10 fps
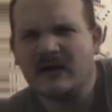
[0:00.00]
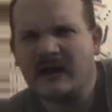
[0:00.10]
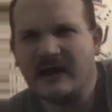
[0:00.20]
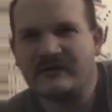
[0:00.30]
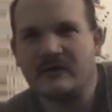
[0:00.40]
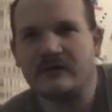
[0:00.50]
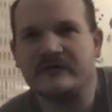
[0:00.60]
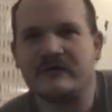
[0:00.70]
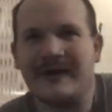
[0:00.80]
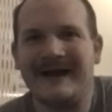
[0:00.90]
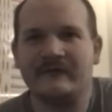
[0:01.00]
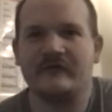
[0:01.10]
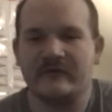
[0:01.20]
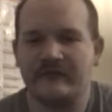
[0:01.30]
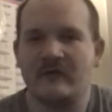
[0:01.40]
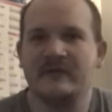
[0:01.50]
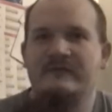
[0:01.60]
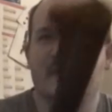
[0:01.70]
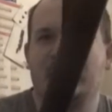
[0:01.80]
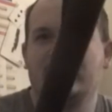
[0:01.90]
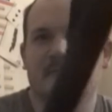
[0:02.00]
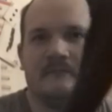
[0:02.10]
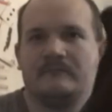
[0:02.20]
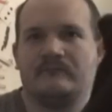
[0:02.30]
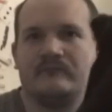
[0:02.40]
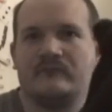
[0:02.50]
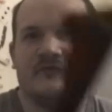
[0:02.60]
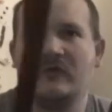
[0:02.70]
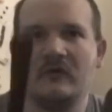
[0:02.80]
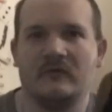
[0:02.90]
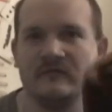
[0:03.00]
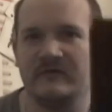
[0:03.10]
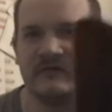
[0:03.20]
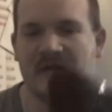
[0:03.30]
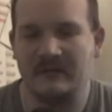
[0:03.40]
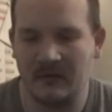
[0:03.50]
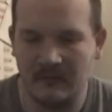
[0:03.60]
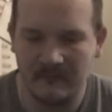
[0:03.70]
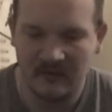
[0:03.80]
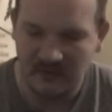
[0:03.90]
it has a little slot for your front sight. So just line them up.